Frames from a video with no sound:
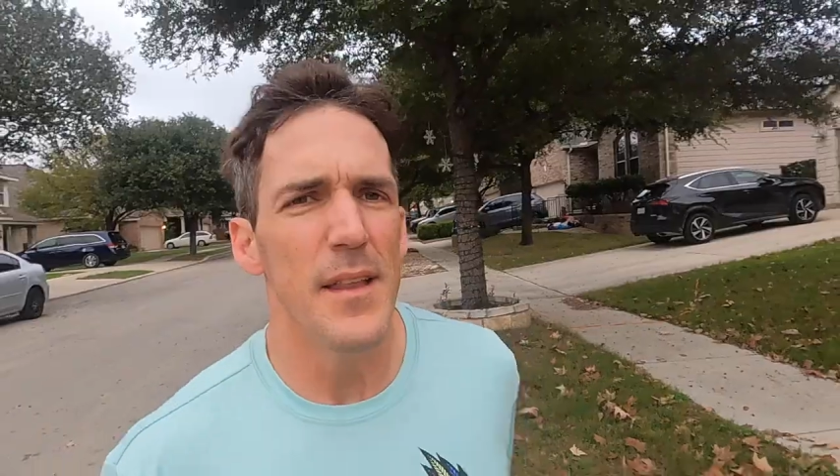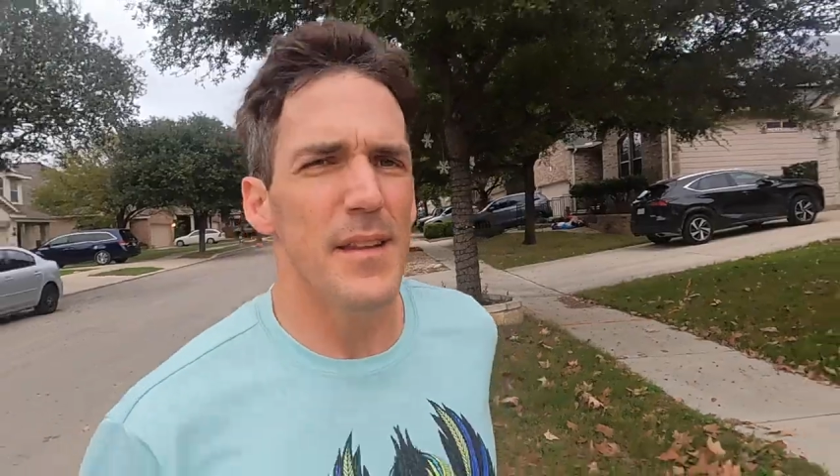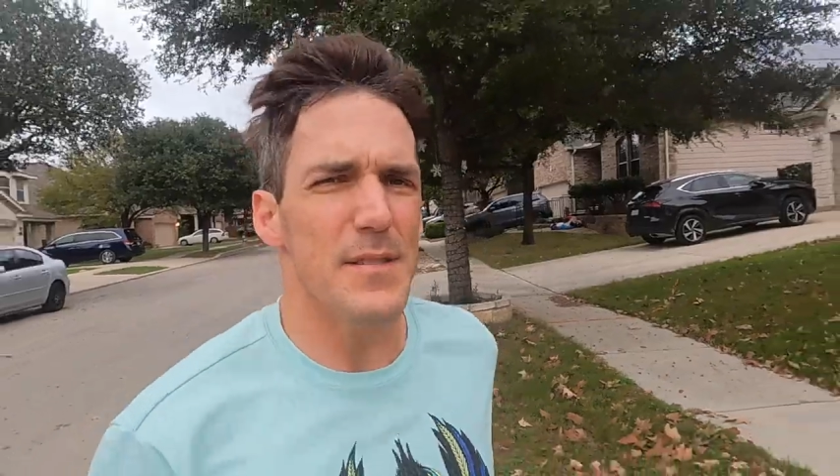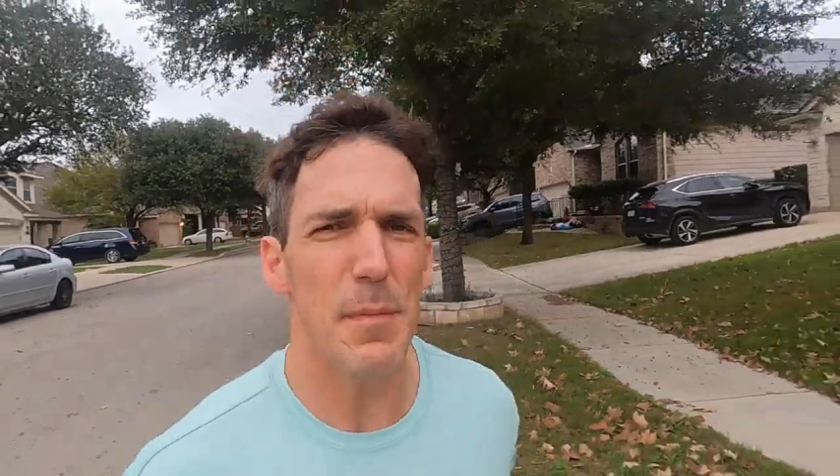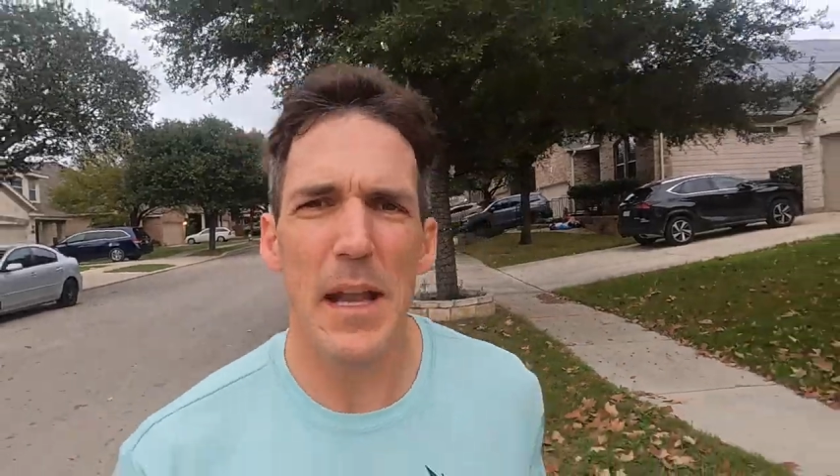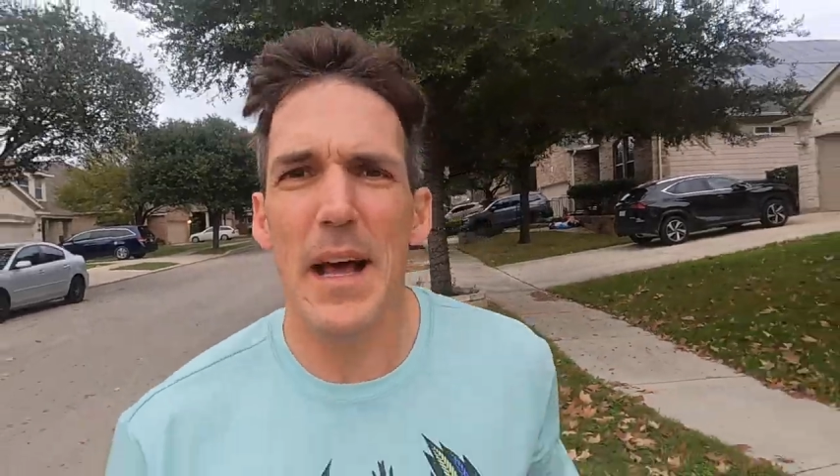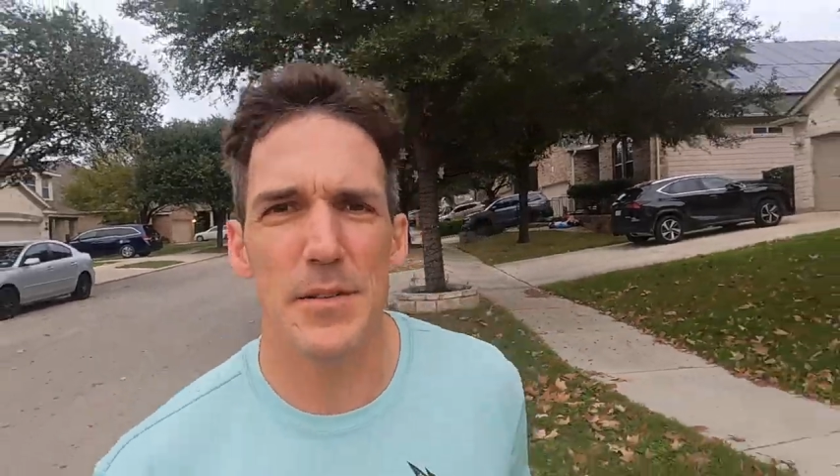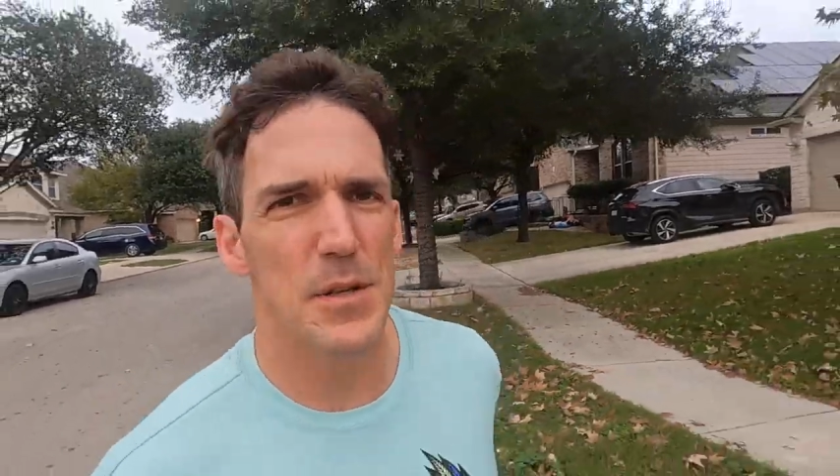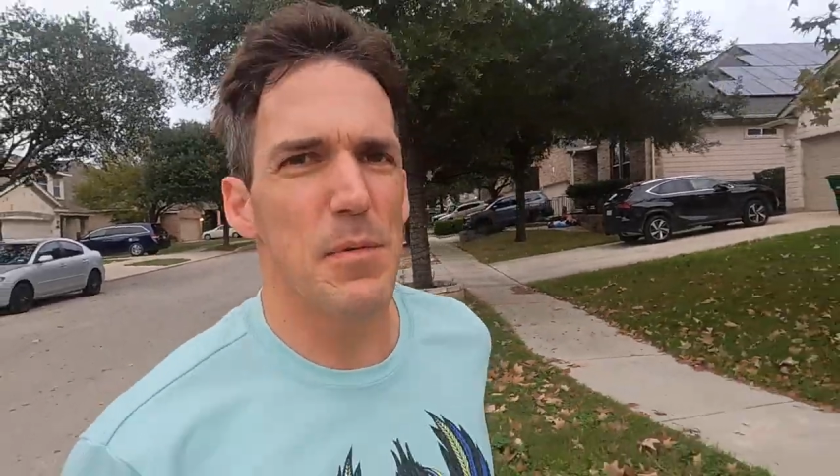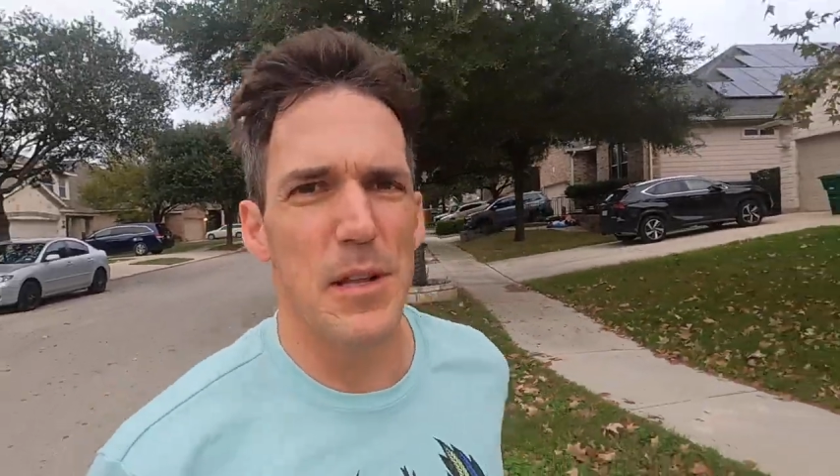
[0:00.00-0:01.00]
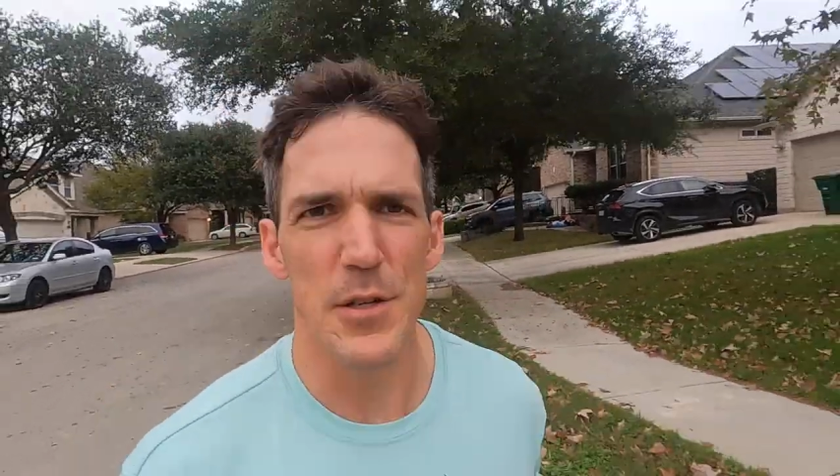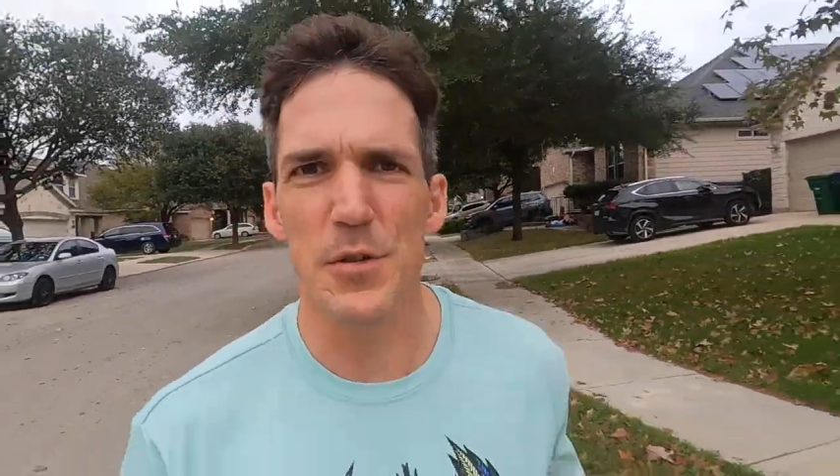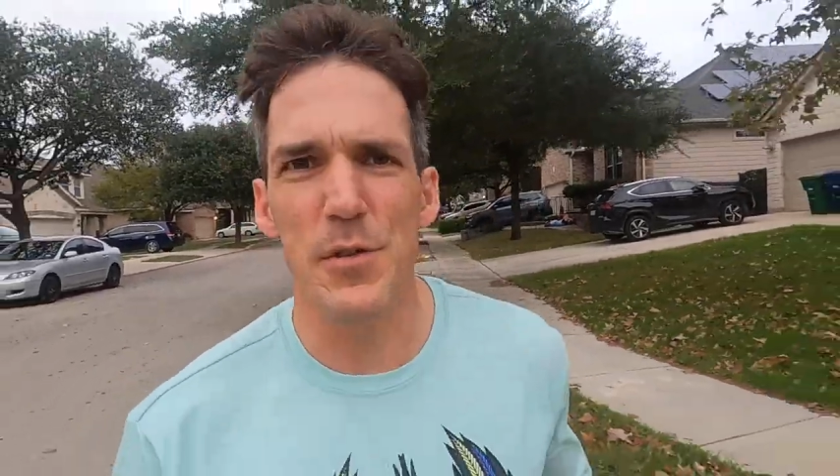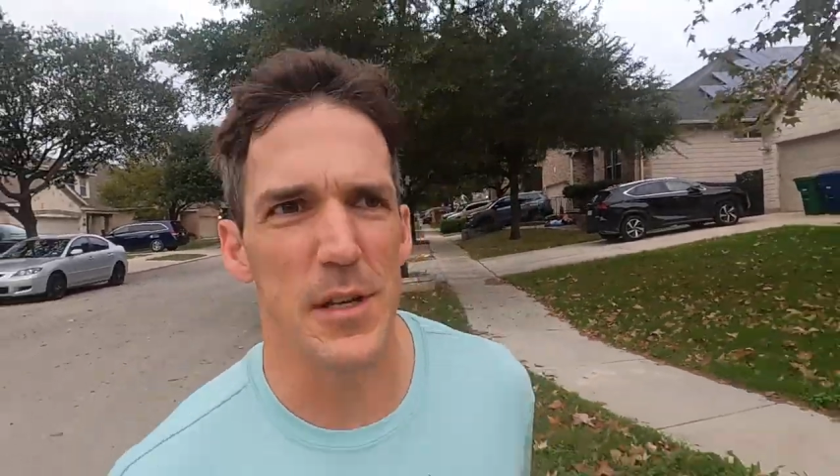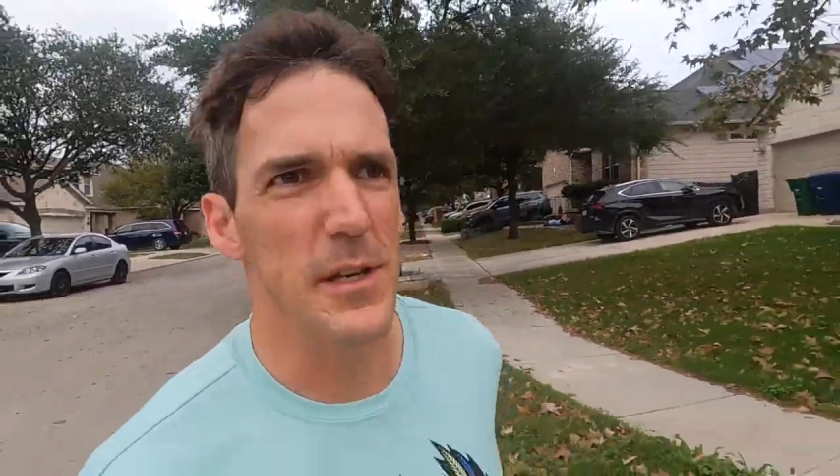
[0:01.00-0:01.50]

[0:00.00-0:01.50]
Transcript: This might actually be the shoe of the